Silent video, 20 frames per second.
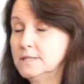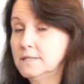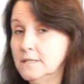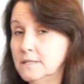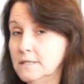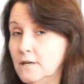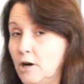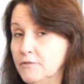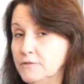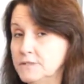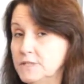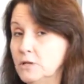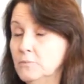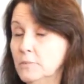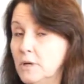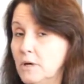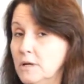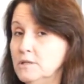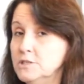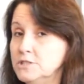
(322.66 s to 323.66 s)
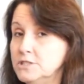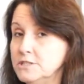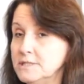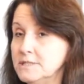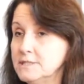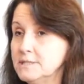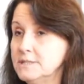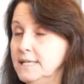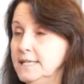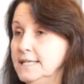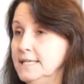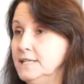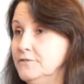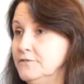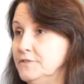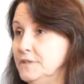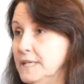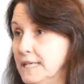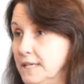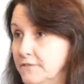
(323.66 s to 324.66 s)
ophthalmologists, they
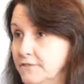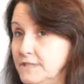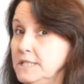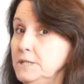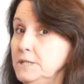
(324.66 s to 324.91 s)
give even